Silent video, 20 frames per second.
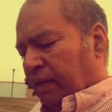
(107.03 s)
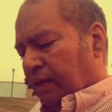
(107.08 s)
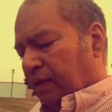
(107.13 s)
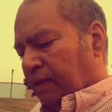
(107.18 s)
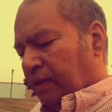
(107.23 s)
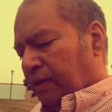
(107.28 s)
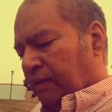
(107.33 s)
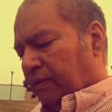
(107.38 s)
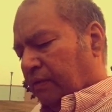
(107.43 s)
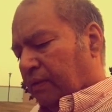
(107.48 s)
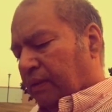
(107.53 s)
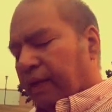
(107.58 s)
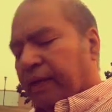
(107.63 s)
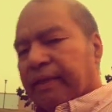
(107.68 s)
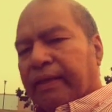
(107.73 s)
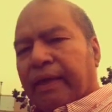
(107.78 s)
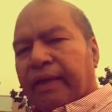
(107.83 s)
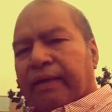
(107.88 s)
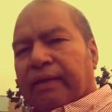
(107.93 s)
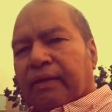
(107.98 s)
And
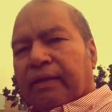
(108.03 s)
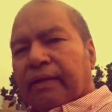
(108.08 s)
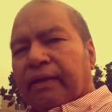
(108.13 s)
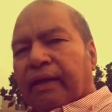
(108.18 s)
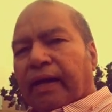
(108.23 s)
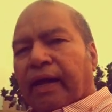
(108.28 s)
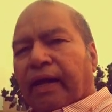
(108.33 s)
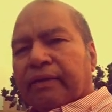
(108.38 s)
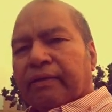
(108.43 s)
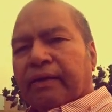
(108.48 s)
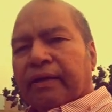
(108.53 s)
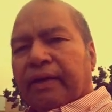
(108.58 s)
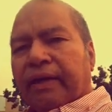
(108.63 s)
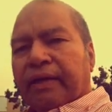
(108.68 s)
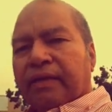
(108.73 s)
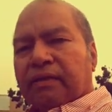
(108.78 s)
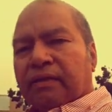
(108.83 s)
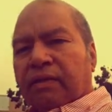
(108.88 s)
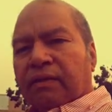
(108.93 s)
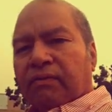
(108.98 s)
then it
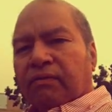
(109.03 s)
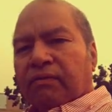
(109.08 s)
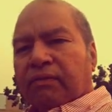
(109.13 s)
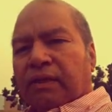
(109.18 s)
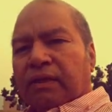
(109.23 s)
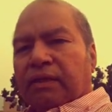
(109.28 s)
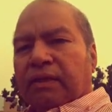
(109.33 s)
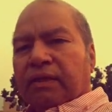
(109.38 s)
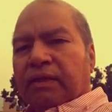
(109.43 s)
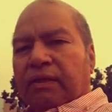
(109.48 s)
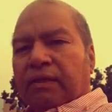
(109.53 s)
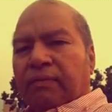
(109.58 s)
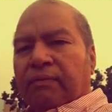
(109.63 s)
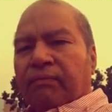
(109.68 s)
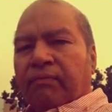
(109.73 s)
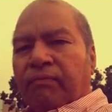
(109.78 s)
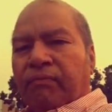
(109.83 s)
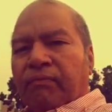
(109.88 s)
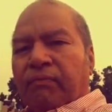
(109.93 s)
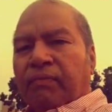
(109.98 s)
alternates with,
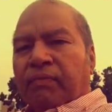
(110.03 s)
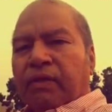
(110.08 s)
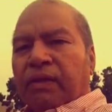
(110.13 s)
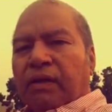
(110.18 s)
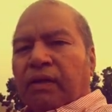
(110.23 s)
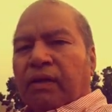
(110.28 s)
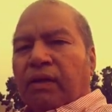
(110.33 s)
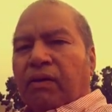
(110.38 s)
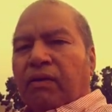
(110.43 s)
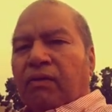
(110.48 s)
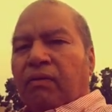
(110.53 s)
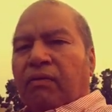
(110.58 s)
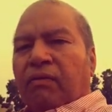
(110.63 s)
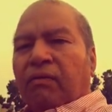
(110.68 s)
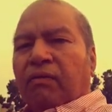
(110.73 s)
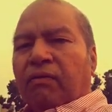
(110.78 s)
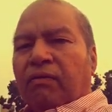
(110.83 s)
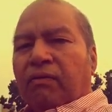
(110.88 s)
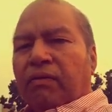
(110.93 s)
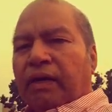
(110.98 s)

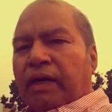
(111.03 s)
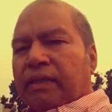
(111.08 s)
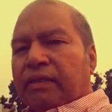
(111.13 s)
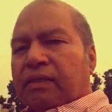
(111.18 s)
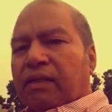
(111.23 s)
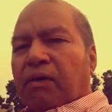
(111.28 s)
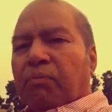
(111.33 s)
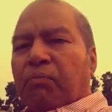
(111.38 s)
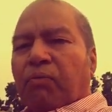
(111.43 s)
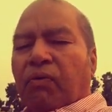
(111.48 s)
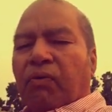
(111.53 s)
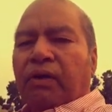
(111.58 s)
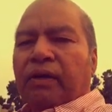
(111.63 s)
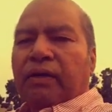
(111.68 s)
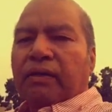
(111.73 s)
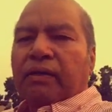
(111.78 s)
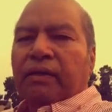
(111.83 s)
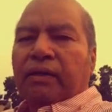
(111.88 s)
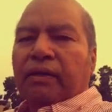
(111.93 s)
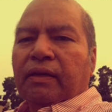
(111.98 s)
at some
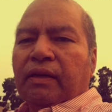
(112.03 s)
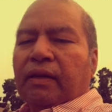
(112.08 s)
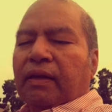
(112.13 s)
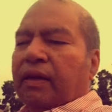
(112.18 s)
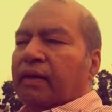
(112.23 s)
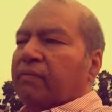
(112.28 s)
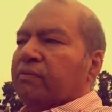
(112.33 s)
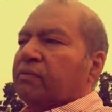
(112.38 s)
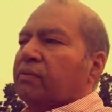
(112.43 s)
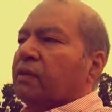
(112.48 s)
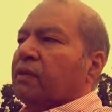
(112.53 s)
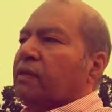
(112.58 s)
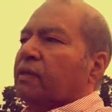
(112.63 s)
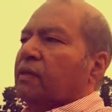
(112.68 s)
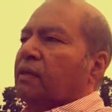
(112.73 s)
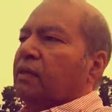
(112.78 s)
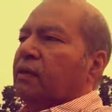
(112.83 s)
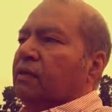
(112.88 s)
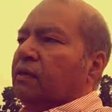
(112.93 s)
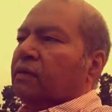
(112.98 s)
point in their life
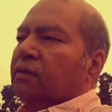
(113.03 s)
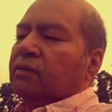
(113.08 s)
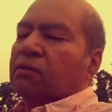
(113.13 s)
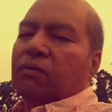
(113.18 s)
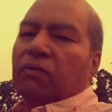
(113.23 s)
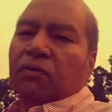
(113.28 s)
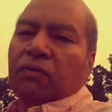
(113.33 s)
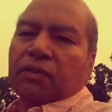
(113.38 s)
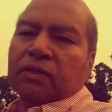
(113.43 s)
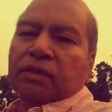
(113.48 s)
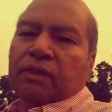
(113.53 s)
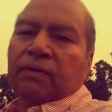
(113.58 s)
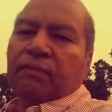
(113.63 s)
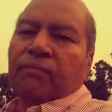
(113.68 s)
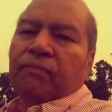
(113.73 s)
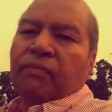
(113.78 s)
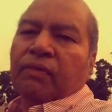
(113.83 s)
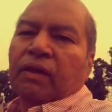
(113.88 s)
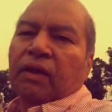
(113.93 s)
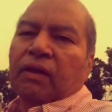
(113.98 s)
course,
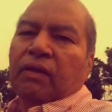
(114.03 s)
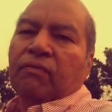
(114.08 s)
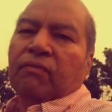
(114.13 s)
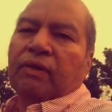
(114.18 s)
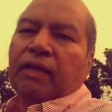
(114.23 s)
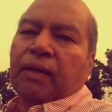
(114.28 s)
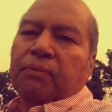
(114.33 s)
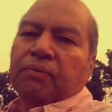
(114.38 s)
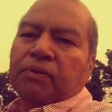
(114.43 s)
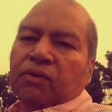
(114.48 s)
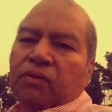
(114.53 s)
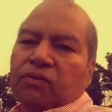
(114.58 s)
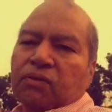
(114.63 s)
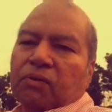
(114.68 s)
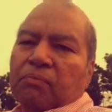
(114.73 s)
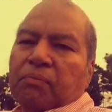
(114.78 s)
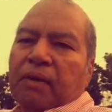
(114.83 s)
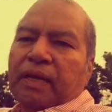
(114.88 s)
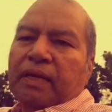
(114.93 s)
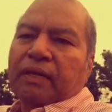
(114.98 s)
with episodes
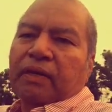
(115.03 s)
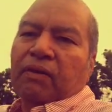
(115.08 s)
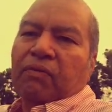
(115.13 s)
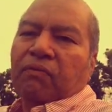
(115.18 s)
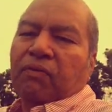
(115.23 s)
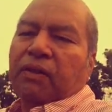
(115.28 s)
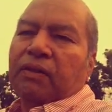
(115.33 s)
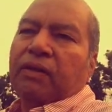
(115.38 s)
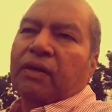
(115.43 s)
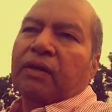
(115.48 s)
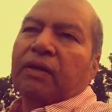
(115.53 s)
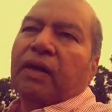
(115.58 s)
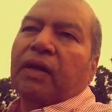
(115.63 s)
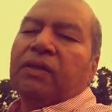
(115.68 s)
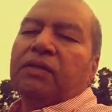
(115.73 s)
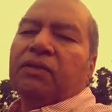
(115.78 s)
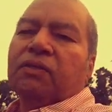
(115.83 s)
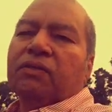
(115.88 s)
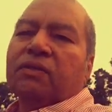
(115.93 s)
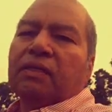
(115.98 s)
of mania, where they're
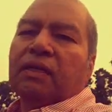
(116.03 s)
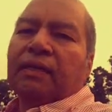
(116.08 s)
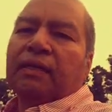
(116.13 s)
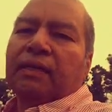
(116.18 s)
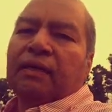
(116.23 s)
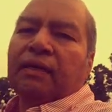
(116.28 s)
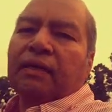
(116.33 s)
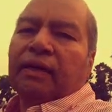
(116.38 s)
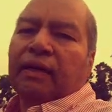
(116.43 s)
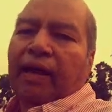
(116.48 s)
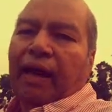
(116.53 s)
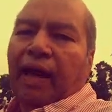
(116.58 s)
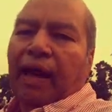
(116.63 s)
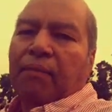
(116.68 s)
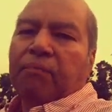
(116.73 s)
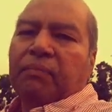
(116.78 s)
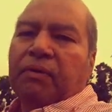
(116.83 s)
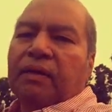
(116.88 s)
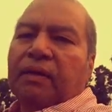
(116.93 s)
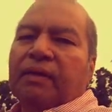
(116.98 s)
unusually
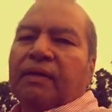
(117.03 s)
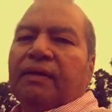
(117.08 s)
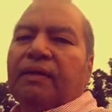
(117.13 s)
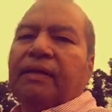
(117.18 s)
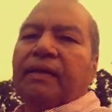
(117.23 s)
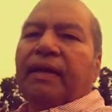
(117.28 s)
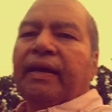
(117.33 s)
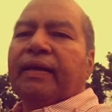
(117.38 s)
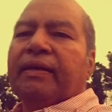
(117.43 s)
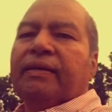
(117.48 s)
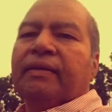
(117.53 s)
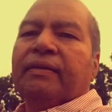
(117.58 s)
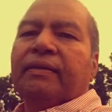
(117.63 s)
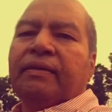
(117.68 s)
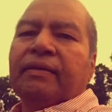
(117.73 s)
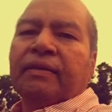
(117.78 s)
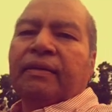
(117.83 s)
happy, elated,